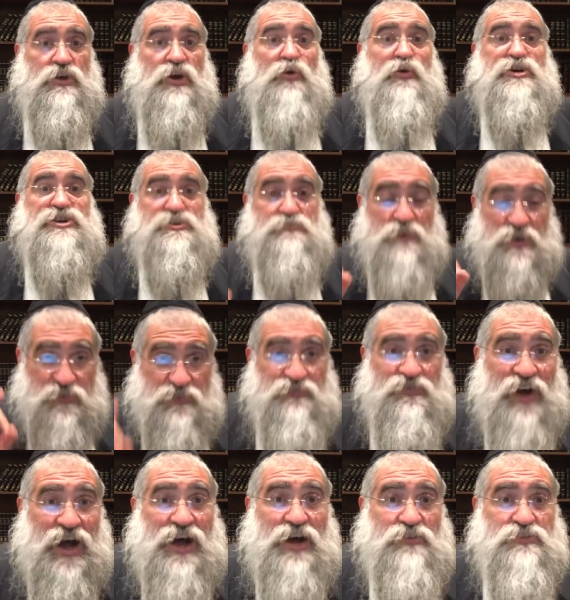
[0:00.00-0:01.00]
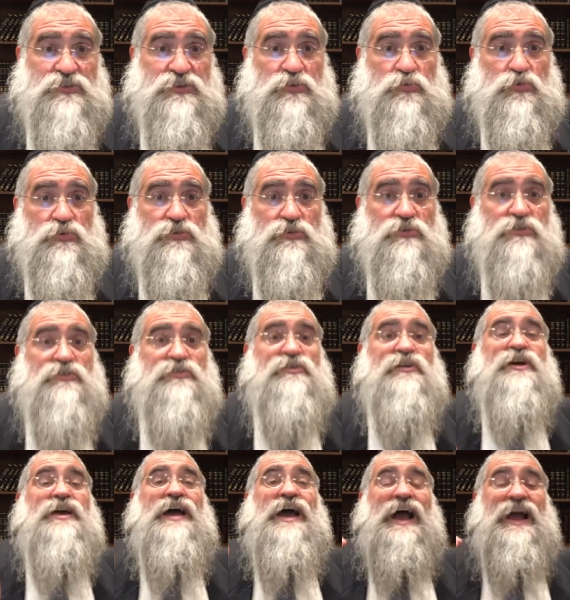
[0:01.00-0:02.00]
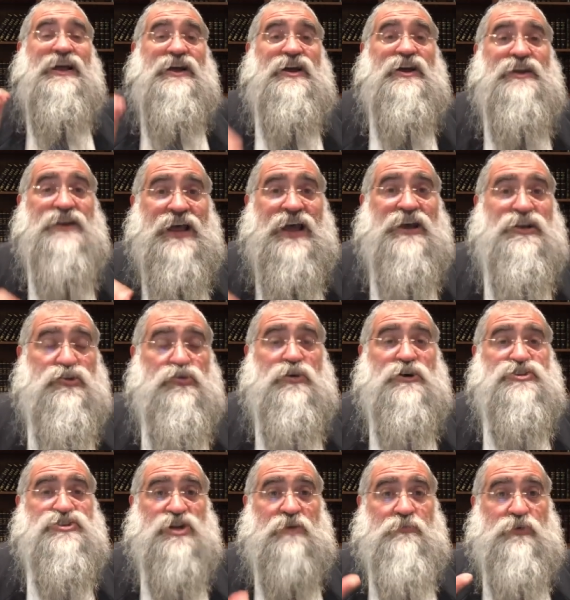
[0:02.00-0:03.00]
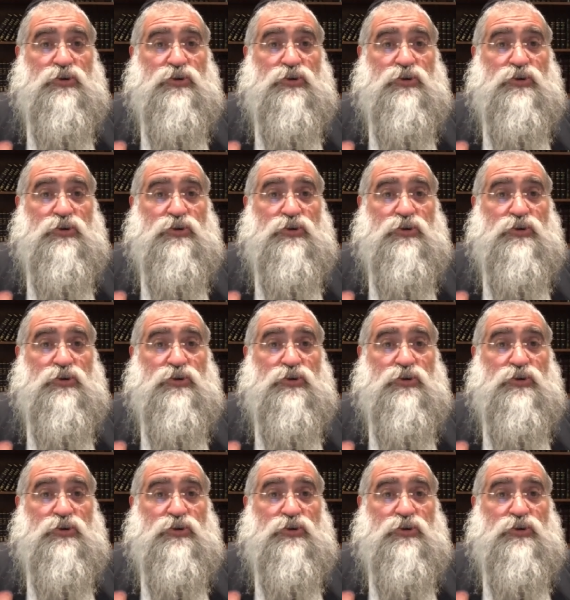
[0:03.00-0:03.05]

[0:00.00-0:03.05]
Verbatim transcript: We should be involved in the world and connect to Hashem,